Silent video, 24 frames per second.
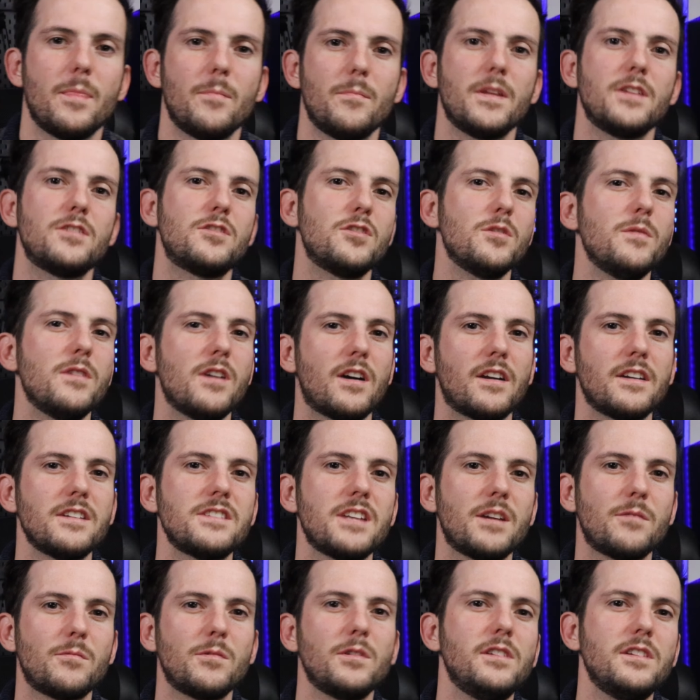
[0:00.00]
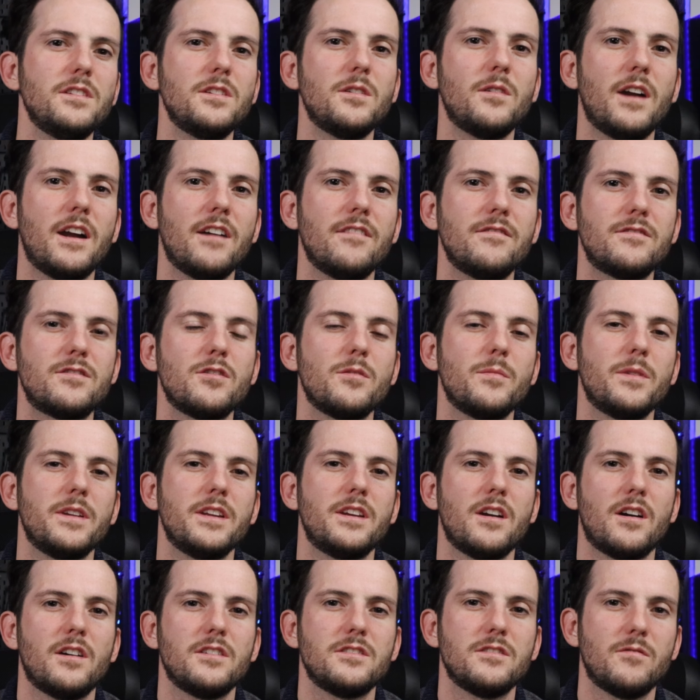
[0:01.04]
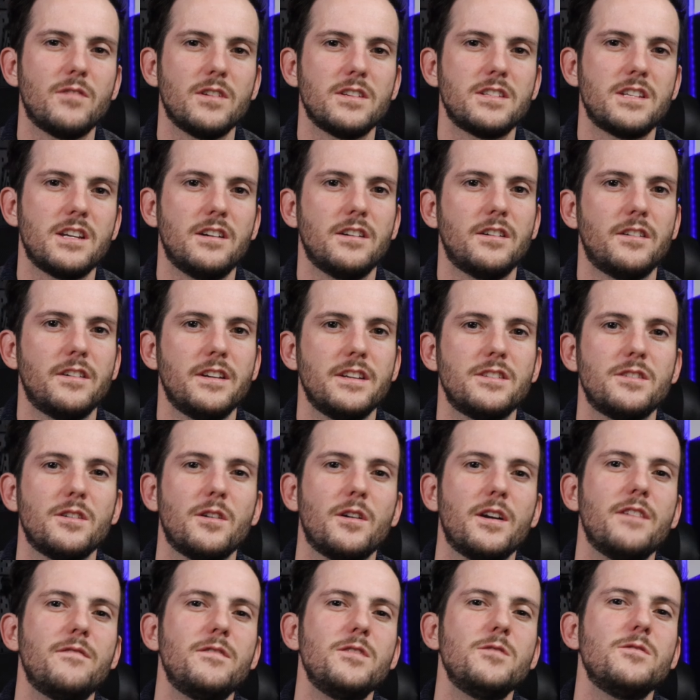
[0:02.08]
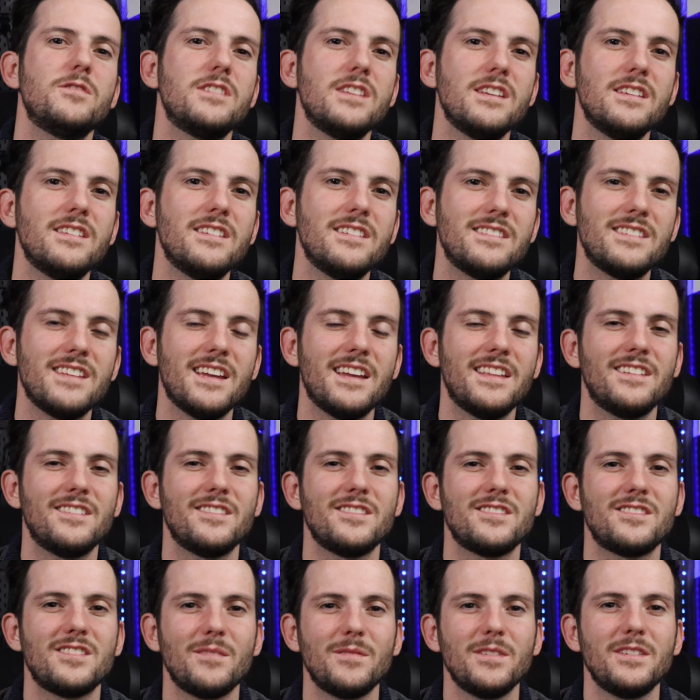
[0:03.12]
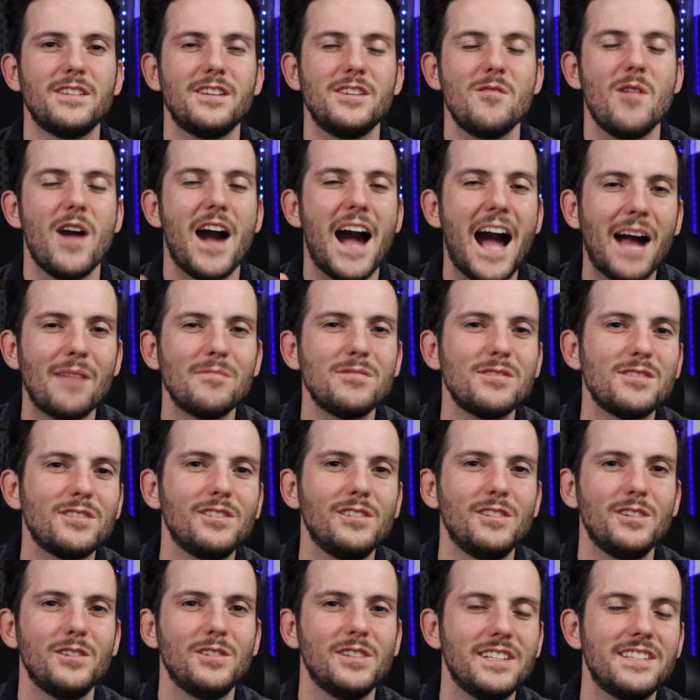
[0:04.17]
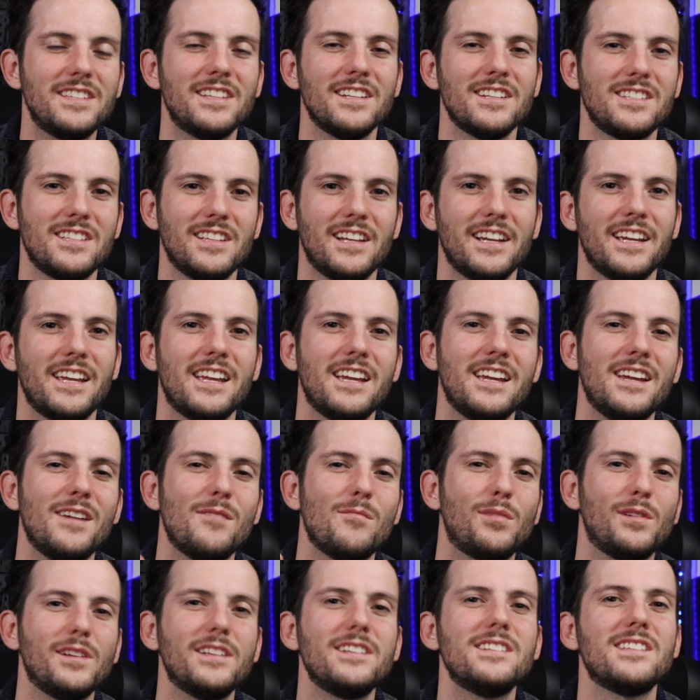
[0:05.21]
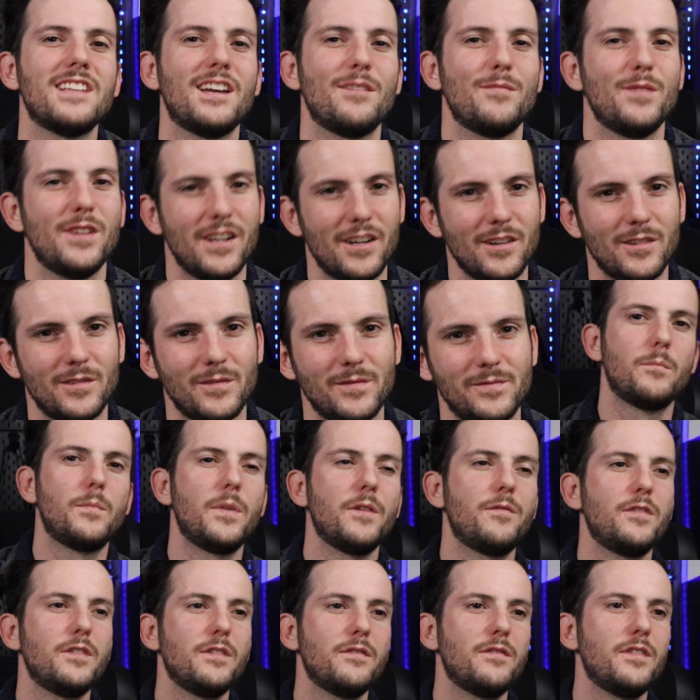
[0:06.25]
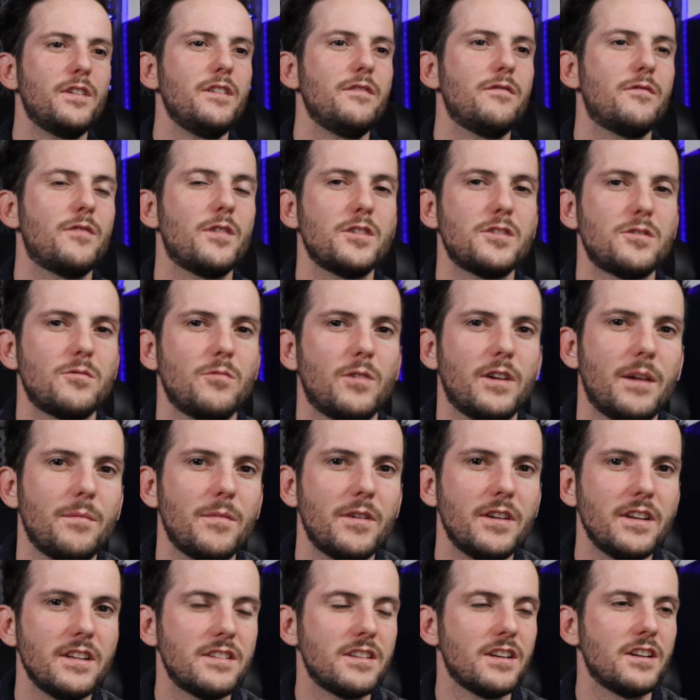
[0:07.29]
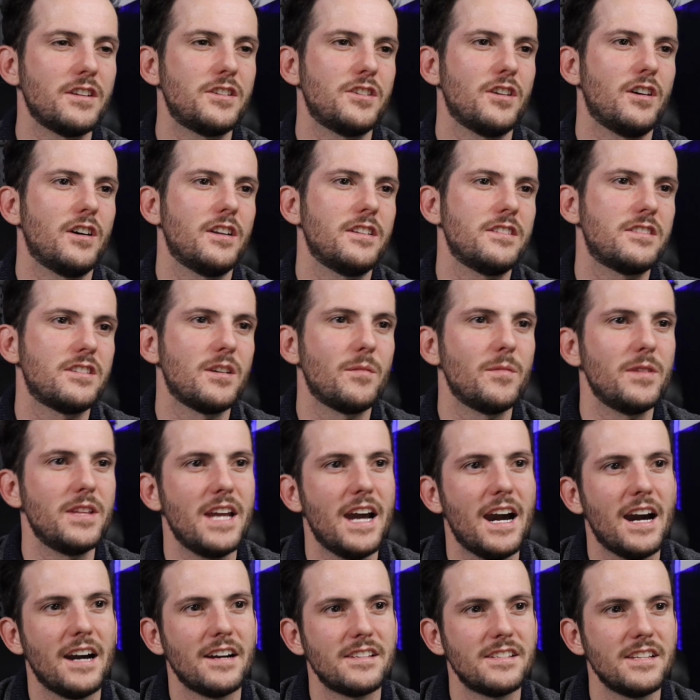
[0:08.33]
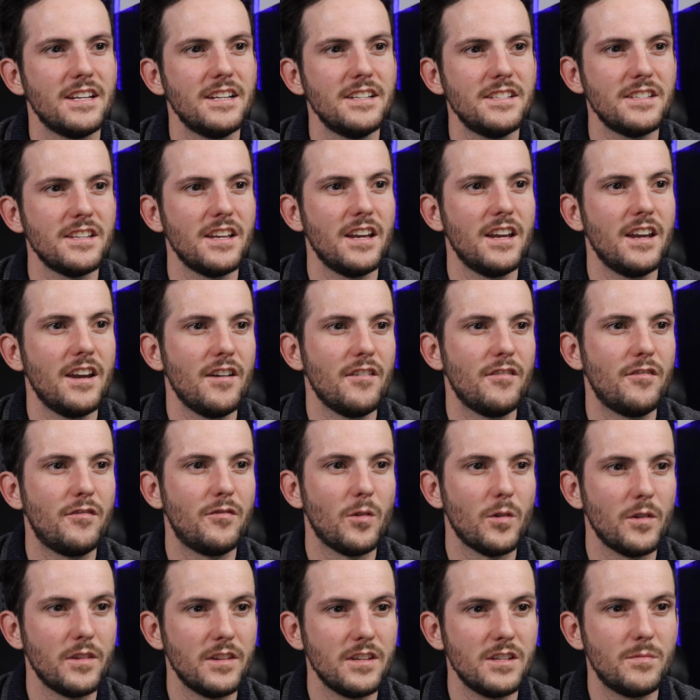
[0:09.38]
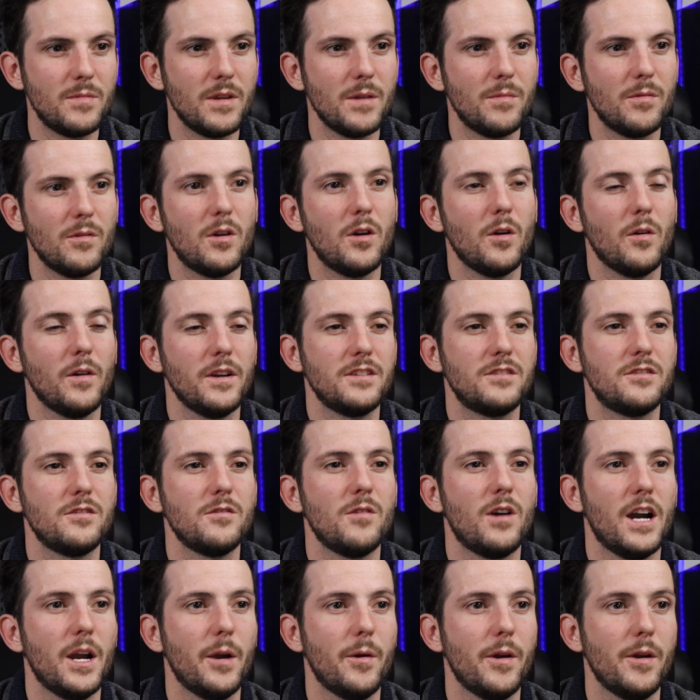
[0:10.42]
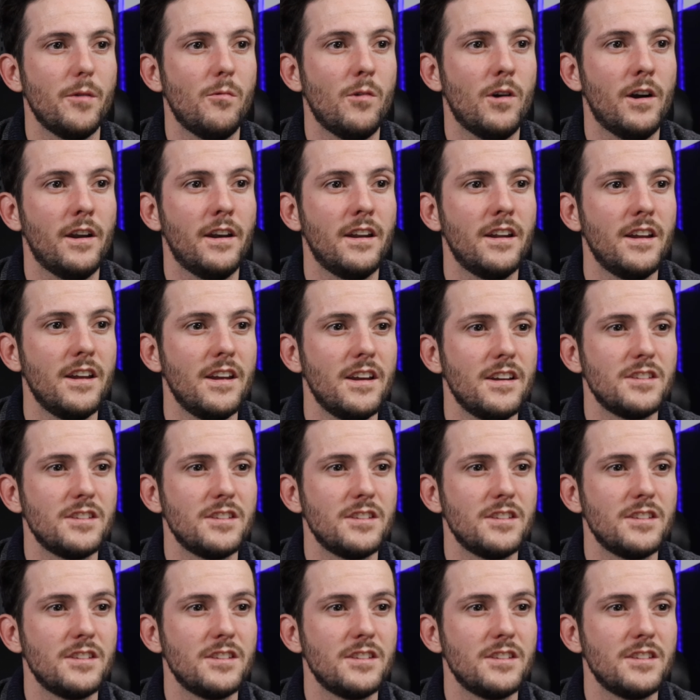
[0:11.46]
And to be honest, I really don't have too many cons of West Calgary. So if you see this and there's something that you absolutely dislike, please let me know. But for the very first one, I'm going to touch on some of the access for these people going to Highway 1.